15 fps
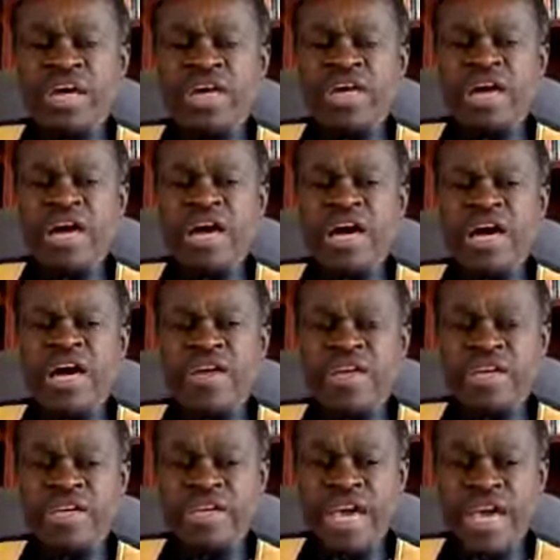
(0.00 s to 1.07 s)
Ghana
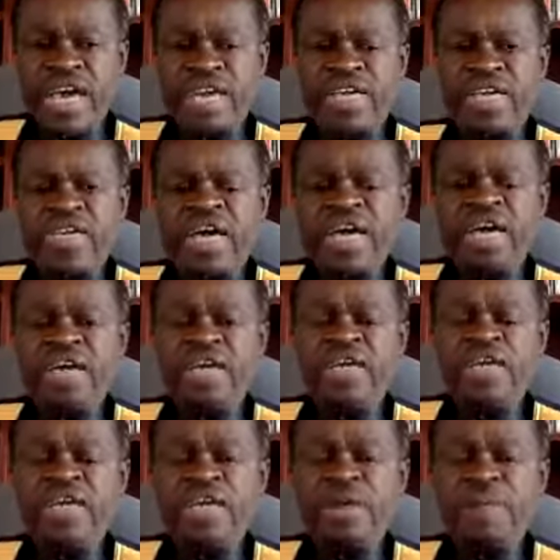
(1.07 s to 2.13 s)
regained our
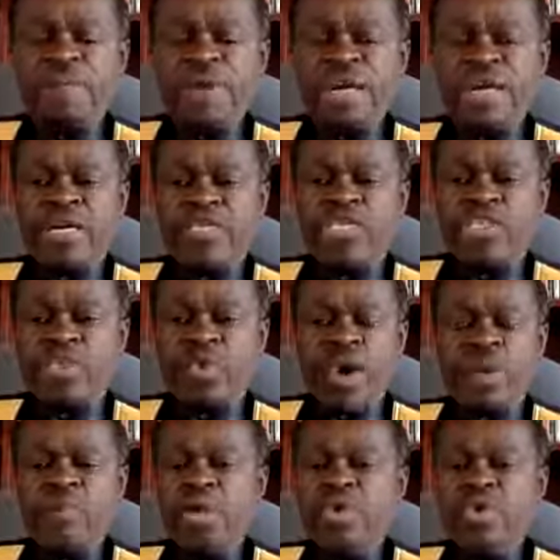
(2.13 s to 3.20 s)
independence,
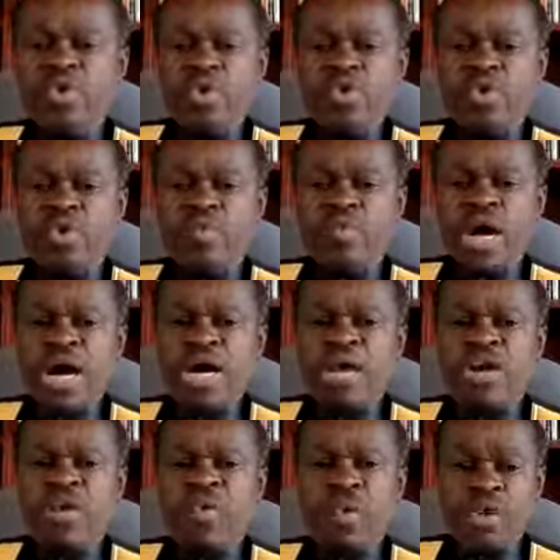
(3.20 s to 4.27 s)
Kwame Nkrumah
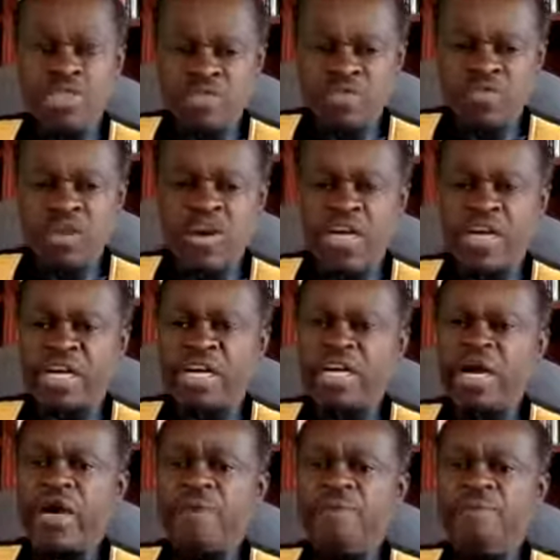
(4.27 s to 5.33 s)
was very
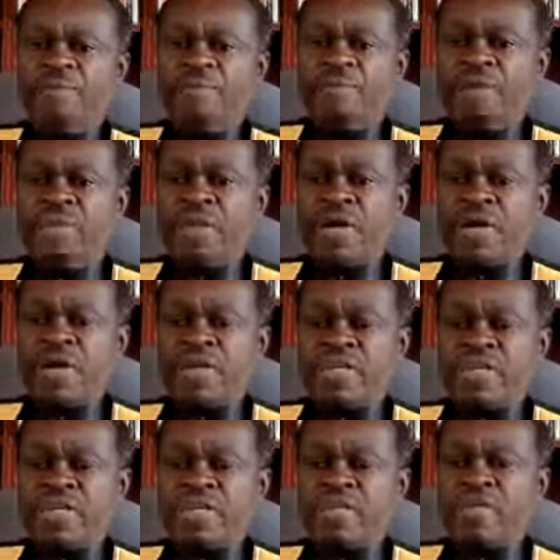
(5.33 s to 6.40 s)
clear. And I
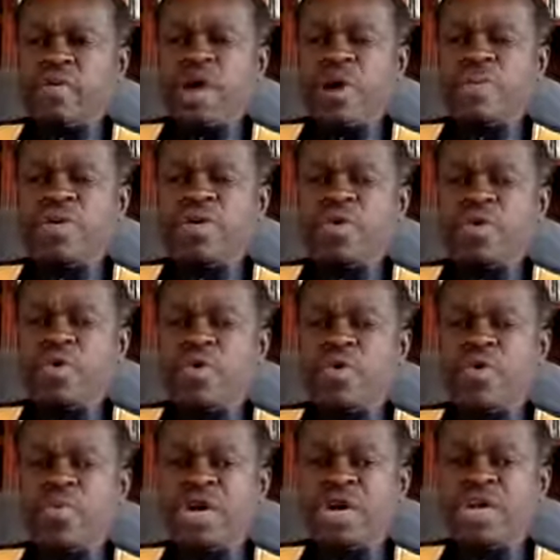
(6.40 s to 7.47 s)
think Kwame
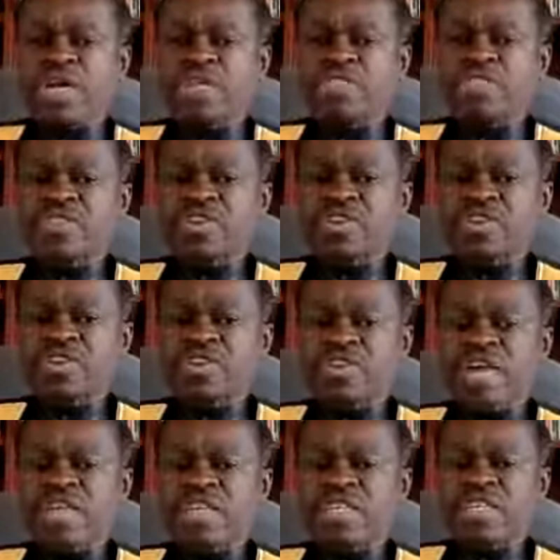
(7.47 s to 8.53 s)
Nkrumah is not
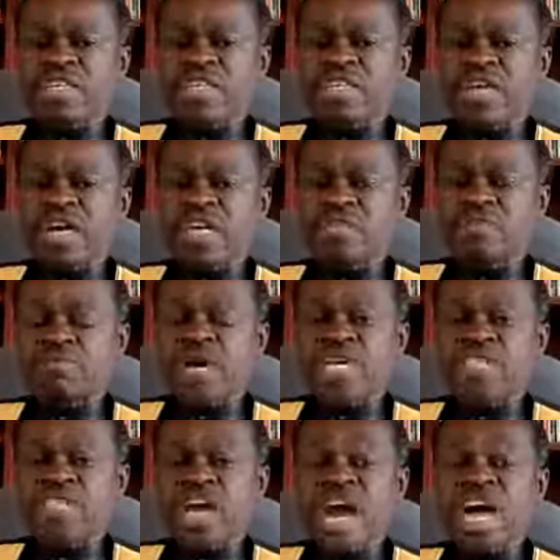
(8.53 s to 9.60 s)
credited as
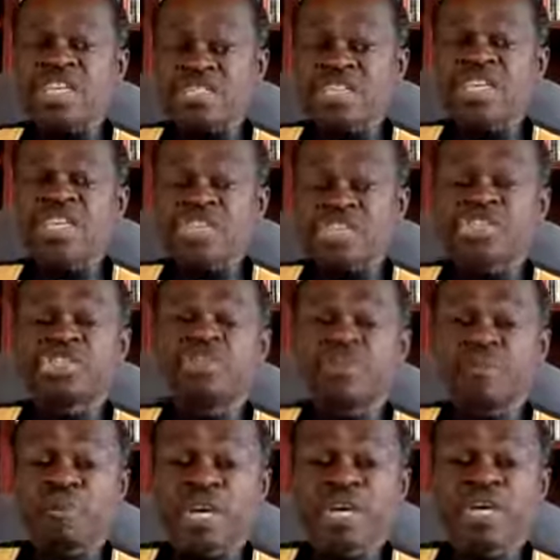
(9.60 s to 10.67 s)
much as he
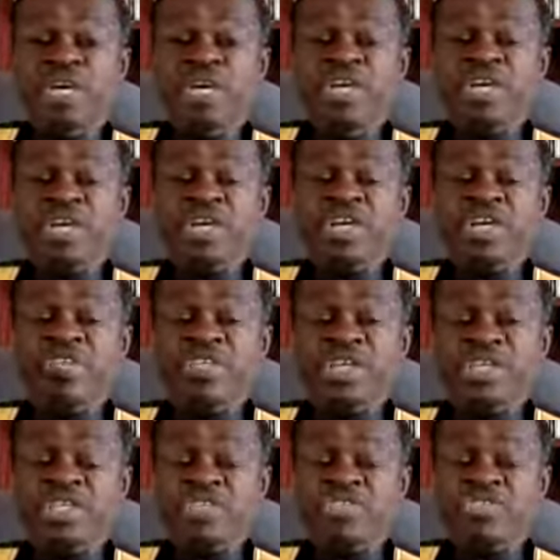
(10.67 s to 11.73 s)
should be in
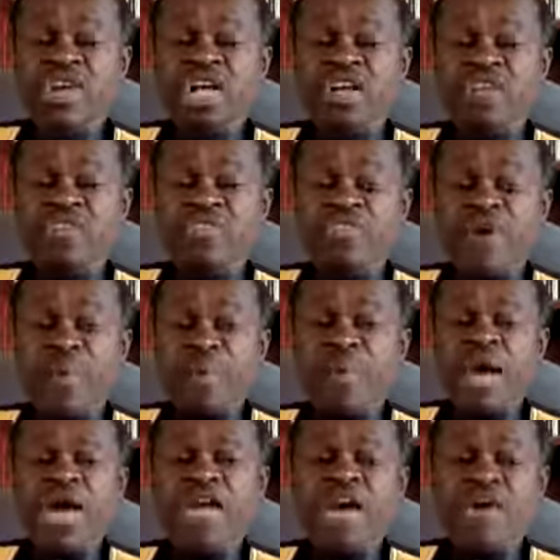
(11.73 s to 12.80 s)
this struggle for
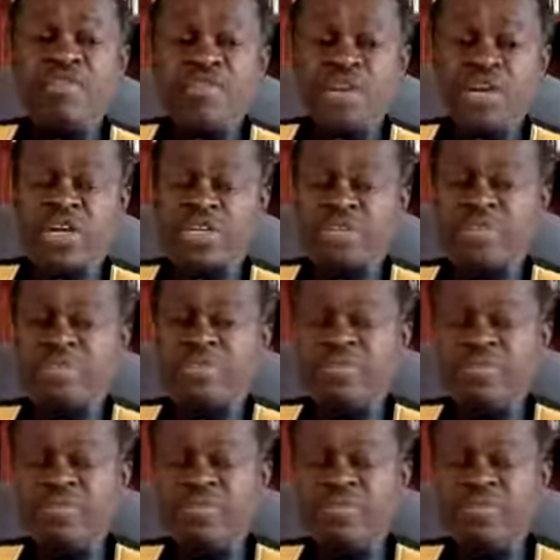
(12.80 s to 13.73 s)
Pan-Africanism.